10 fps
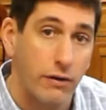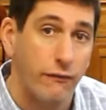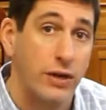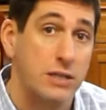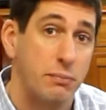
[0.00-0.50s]
to
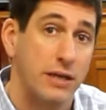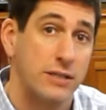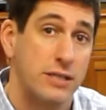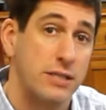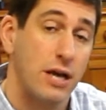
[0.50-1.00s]
fix
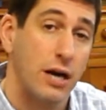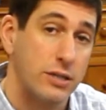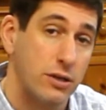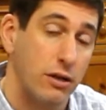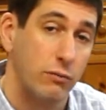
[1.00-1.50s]
because it's not
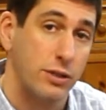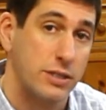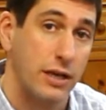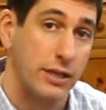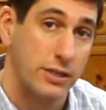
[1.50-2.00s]
solid wood. It's
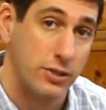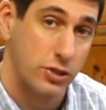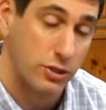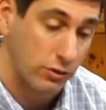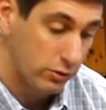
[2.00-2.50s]
not easy to
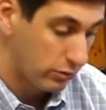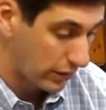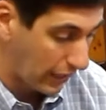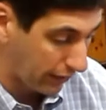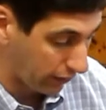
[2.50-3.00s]
just glue
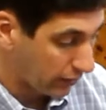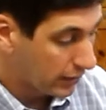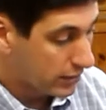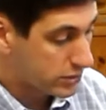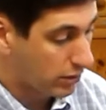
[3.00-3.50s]
together.
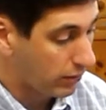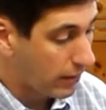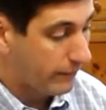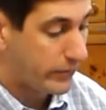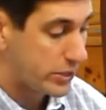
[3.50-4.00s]
So
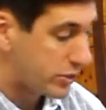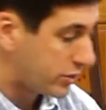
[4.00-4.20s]
this